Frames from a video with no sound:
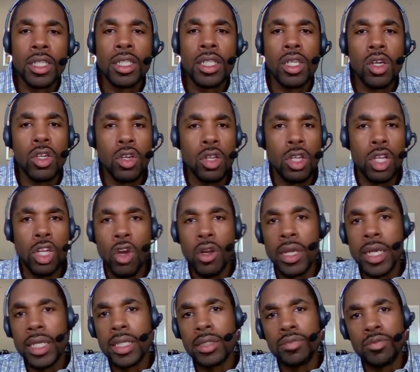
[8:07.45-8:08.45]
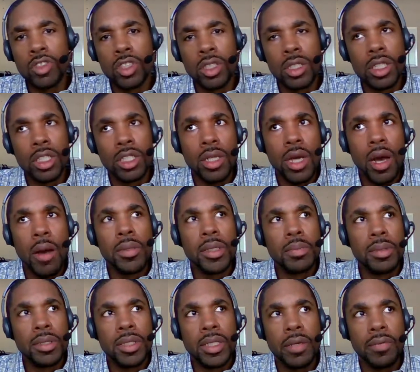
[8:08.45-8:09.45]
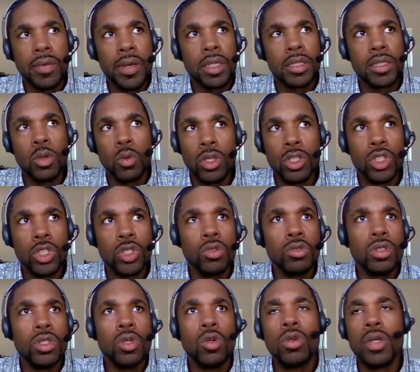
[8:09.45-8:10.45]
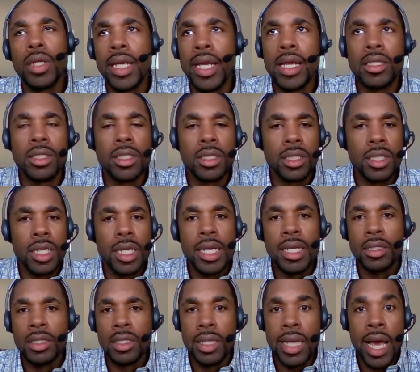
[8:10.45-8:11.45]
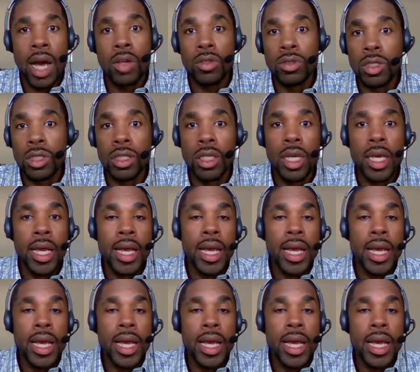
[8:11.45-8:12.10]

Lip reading: you're learning the job specifics of what you do, the ins and outs.